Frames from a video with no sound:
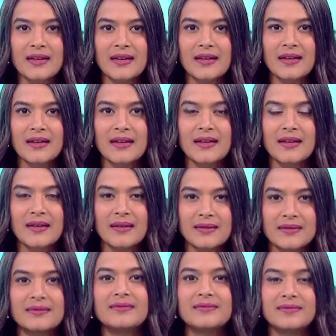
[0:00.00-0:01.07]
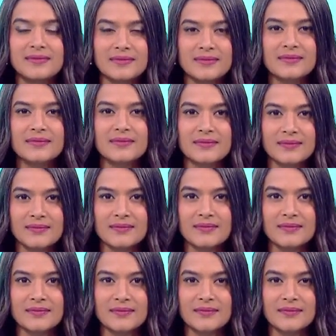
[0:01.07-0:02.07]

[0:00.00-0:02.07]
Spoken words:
This person isn't speaking.